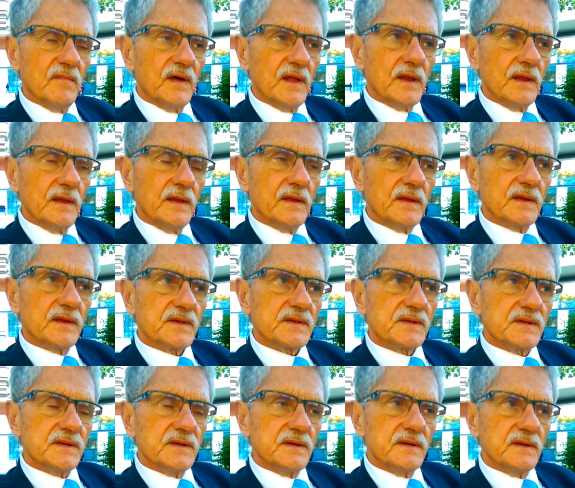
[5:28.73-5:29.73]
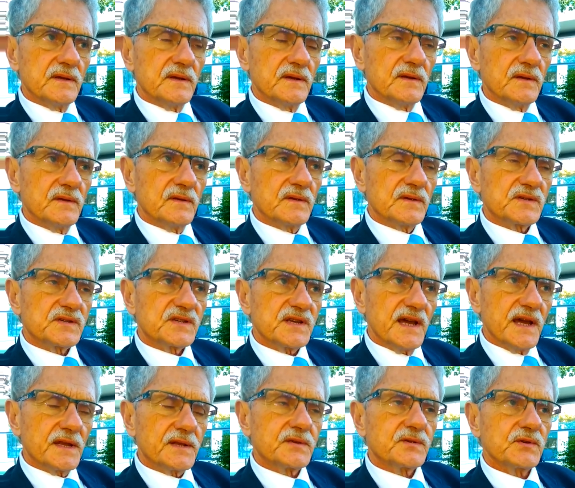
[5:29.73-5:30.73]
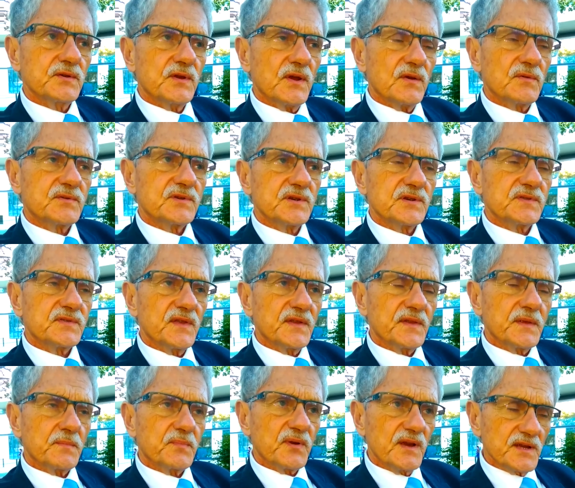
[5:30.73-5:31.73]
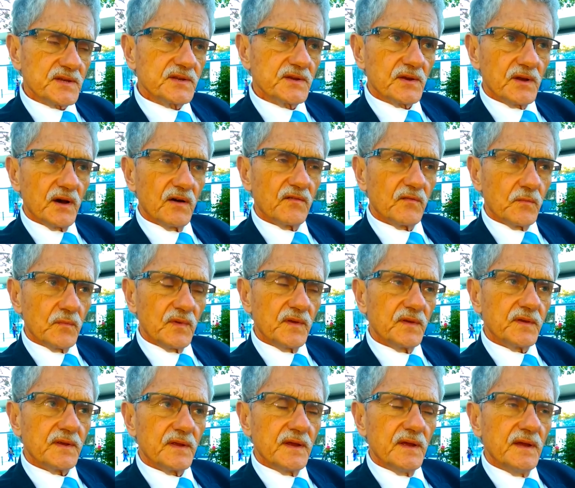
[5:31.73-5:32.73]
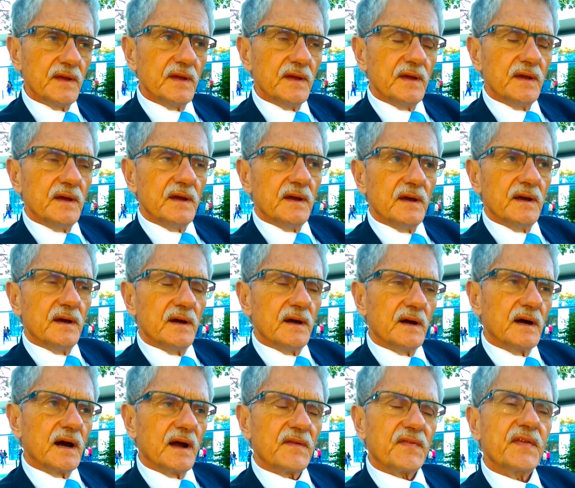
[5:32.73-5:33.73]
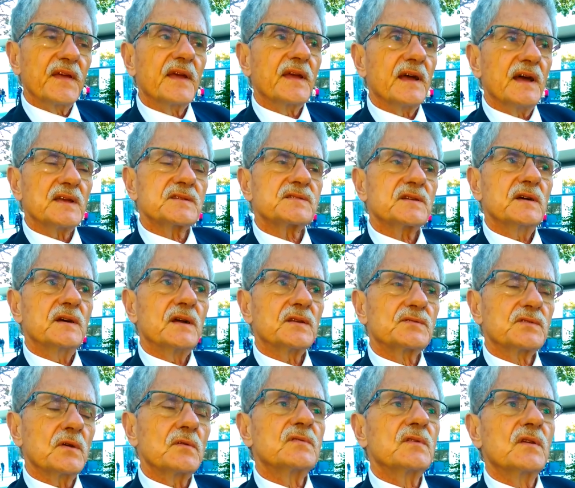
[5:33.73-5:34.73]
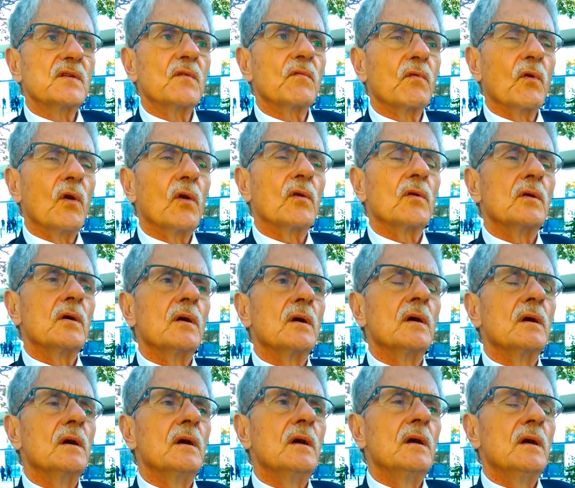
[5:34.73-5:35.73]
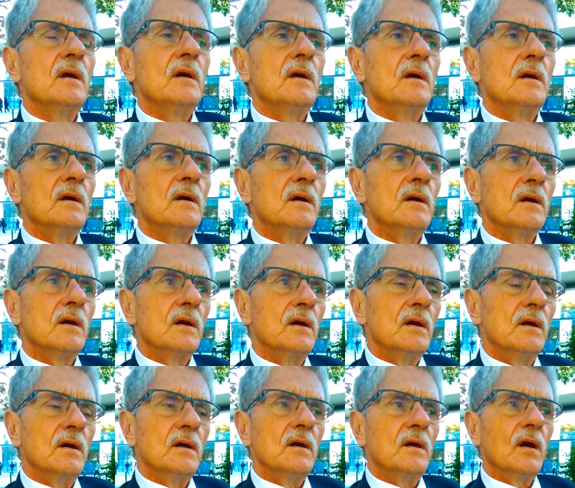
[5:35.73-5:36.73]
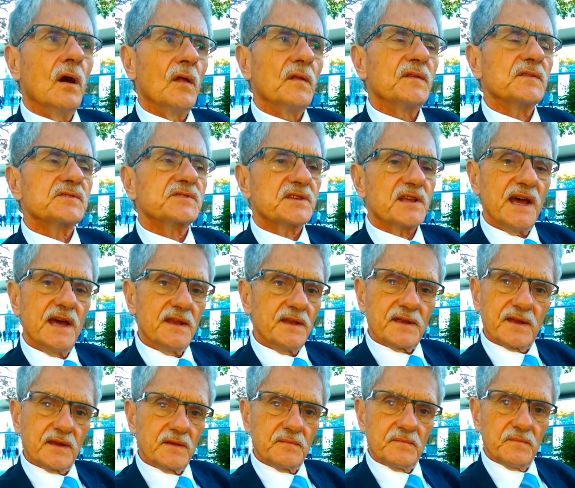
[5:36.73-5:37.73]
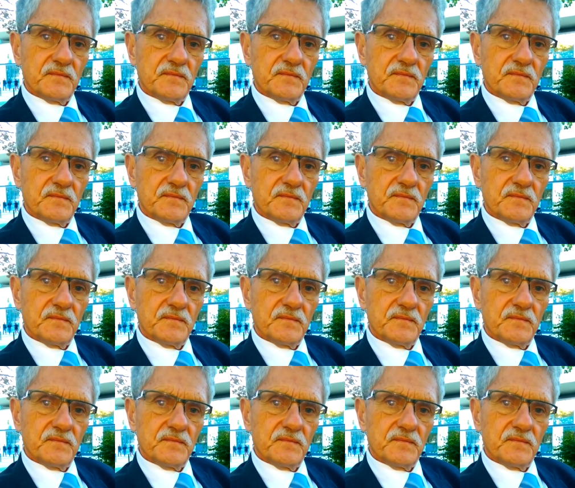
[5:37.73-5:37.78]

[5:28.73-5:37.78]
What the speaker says: very sad to notice that the present government, I think, has a totally wrong understanding